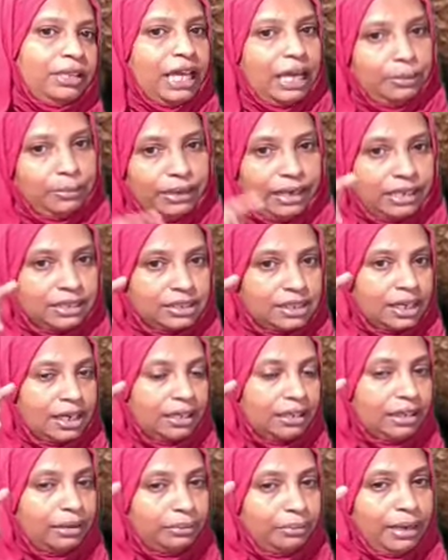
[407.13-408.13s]
That means
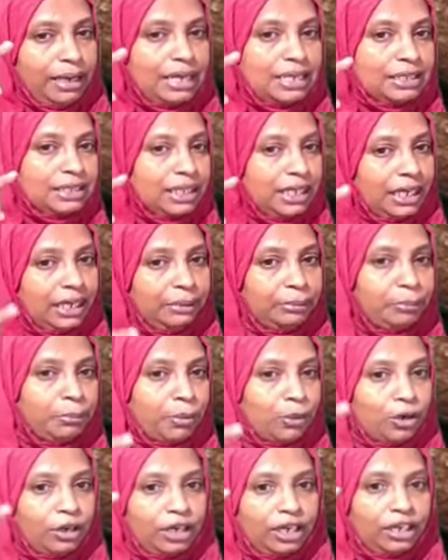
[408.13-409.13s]
the major
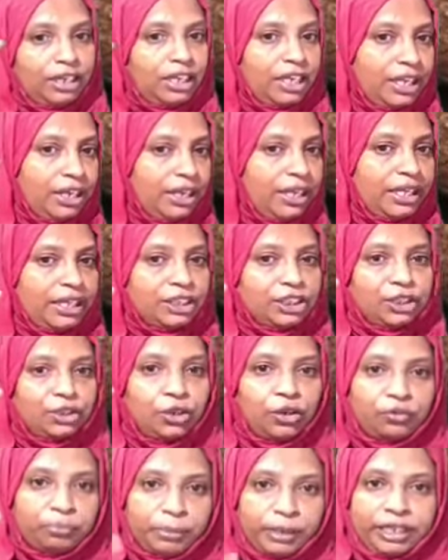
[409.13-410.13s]
important intention
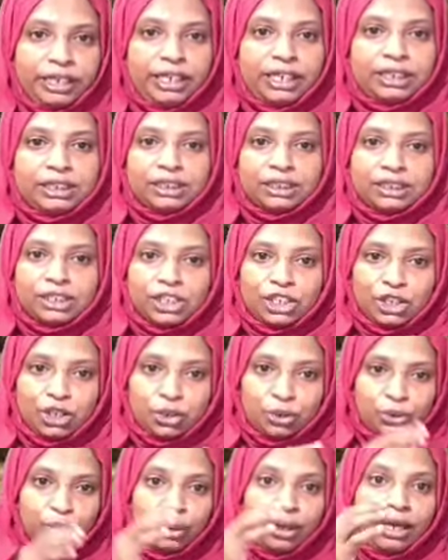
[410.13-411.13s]
of Britishers
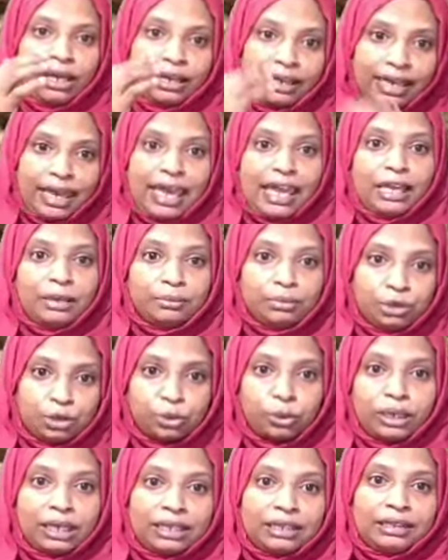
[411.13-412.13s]
to came
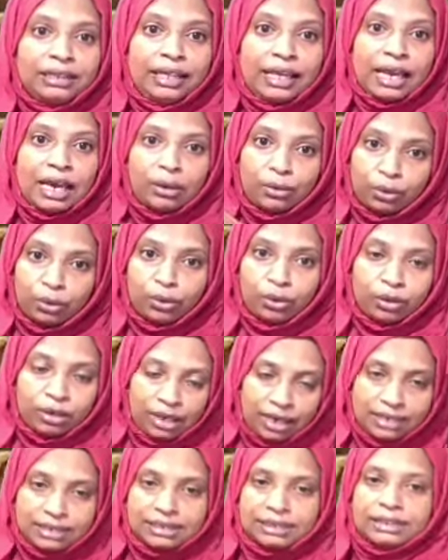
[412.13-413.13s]
to India or
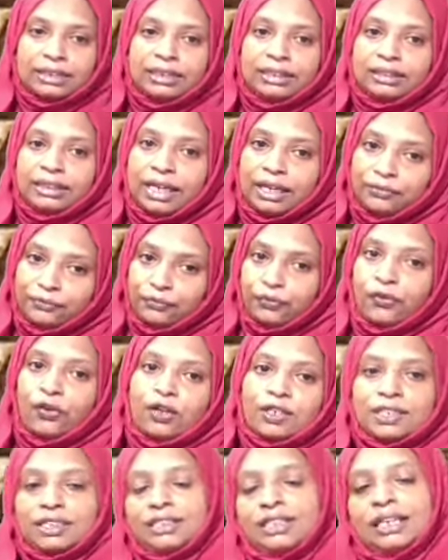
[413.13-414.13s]
considering that
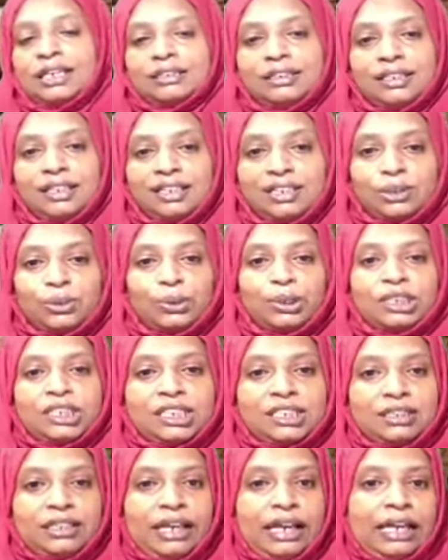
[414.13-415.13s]
forest as a resource
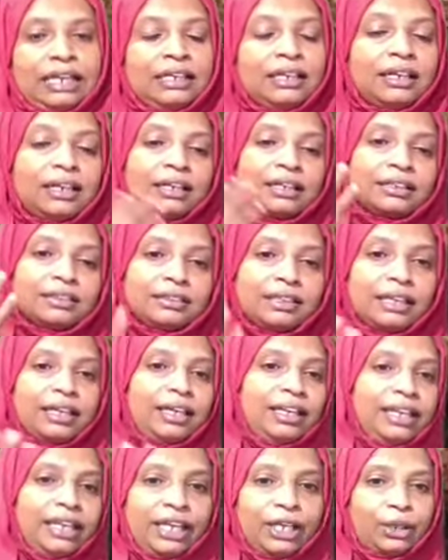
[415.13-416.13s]
is that
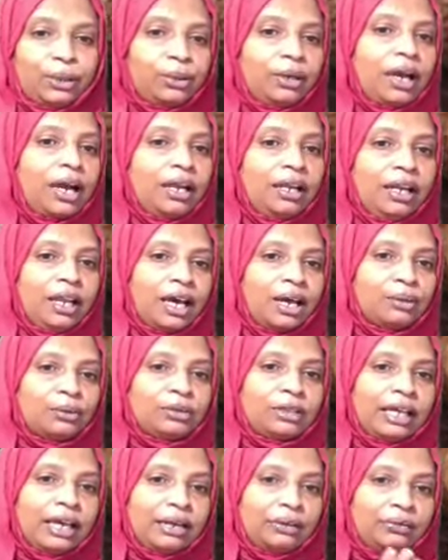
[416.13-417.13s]
they need to cut
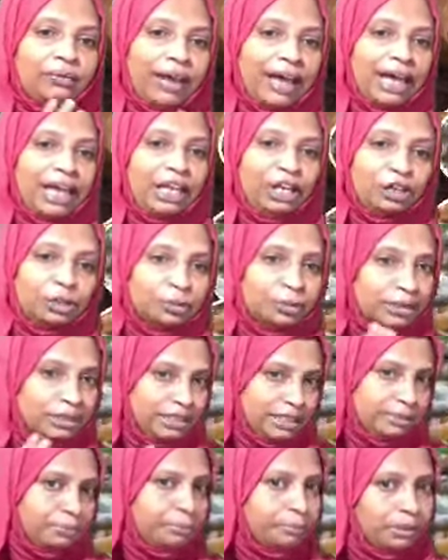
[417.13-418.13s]
down that valuable
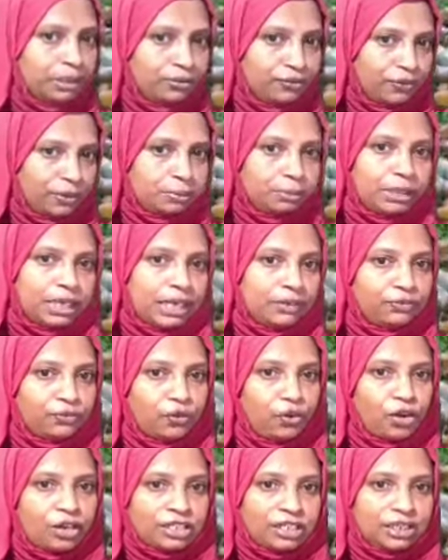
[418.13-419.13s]
timber from that
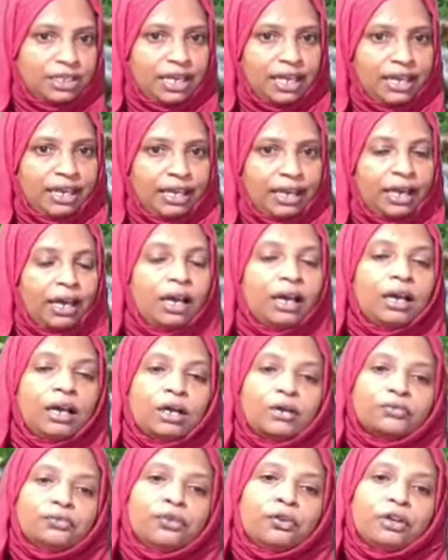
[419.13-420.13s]
forest area
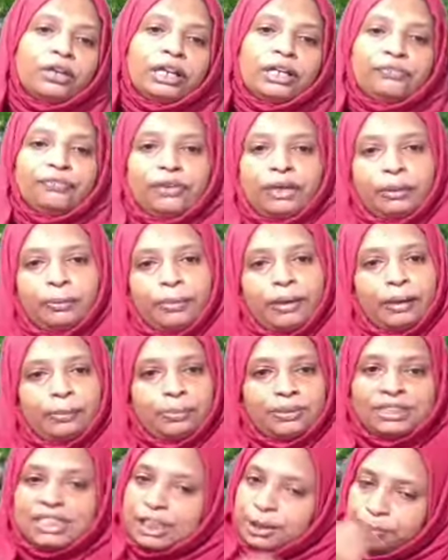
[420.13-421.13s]
for different
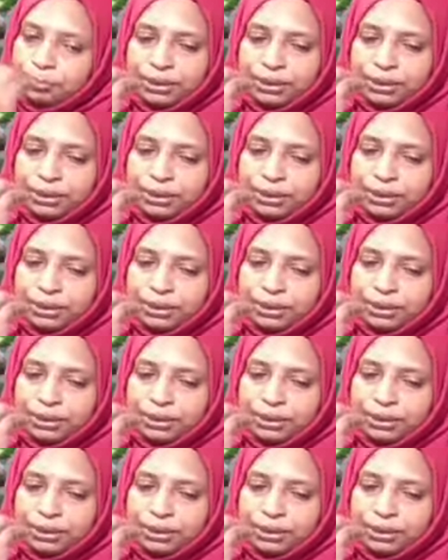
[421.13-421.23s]
purposes,